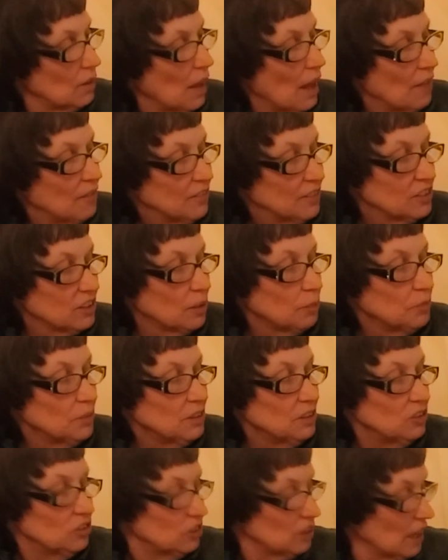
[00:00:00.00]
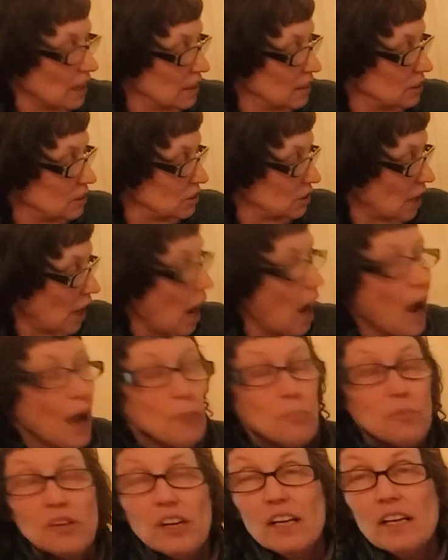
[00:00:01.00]
If something says
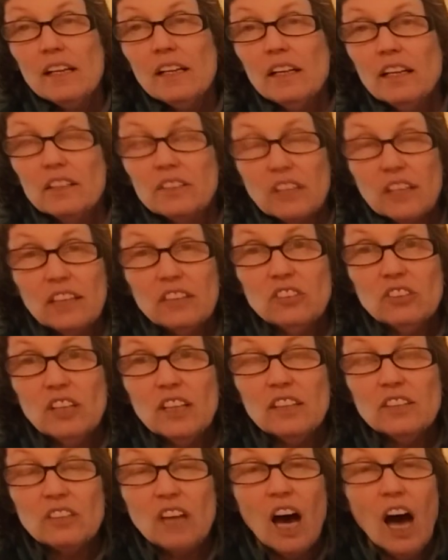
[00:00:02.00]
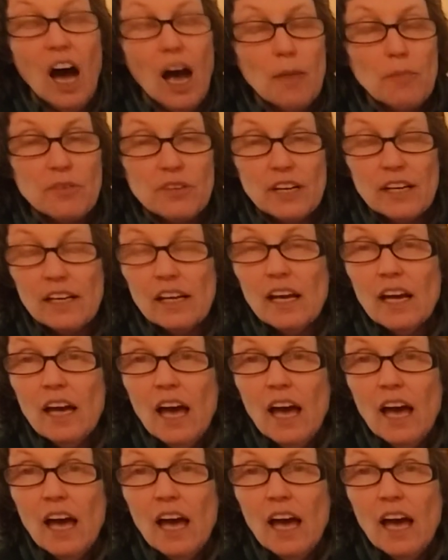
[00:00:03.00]
hybrid, it's like I said, it's a hybrid.